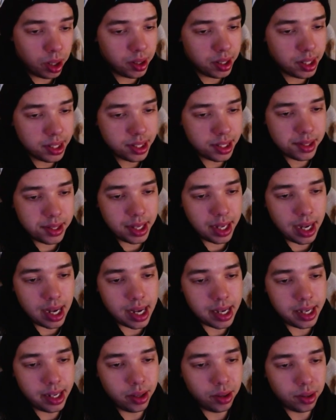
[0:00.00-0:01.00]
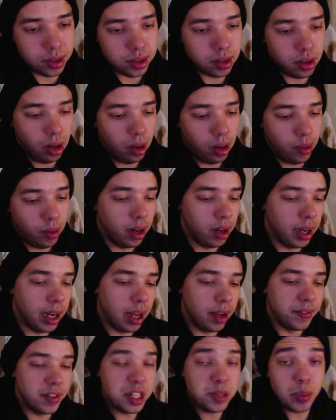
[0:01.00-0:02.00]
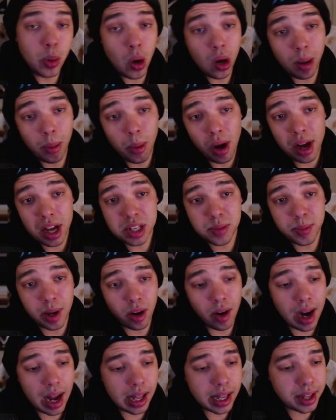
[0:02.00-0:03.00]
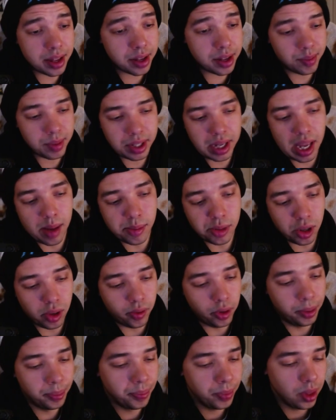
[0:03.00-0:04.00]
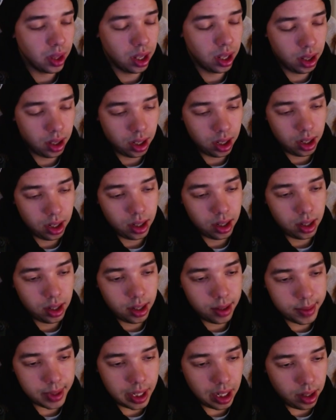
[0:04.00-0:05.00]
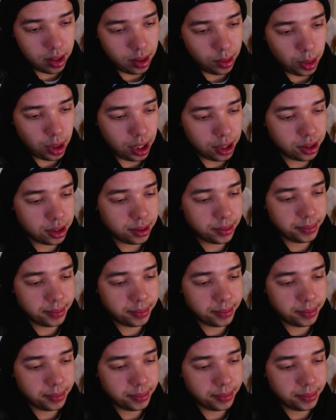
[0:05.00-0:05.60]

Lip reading: This is the ideal start right here. Now, if this Pokeball gets me Growlithe, this game's over. I'm telling you, watch.